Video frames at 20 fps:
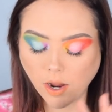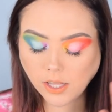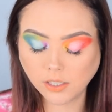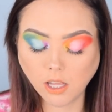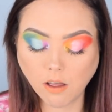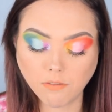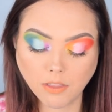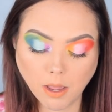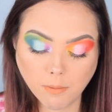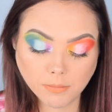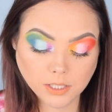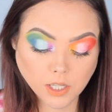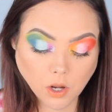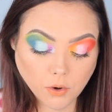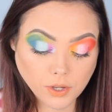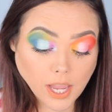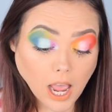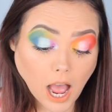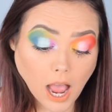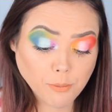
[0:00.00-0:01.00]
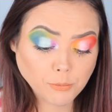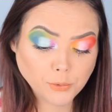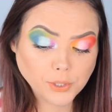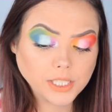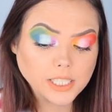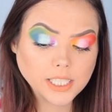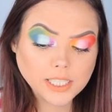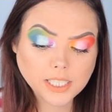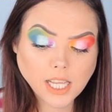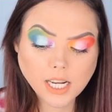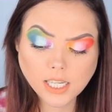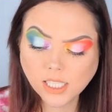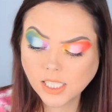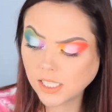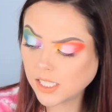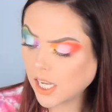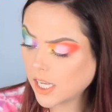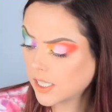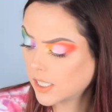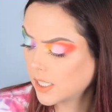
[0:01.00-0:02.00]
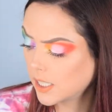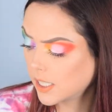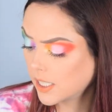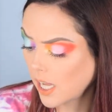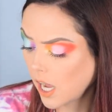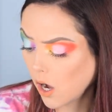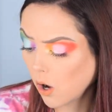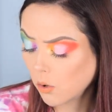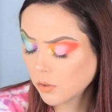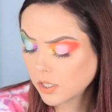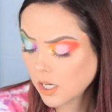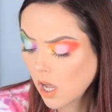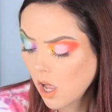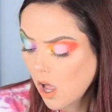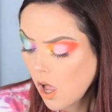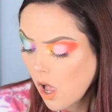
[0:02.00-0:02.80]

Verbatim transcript: I love them. So yeah, I'm really excited to test this out.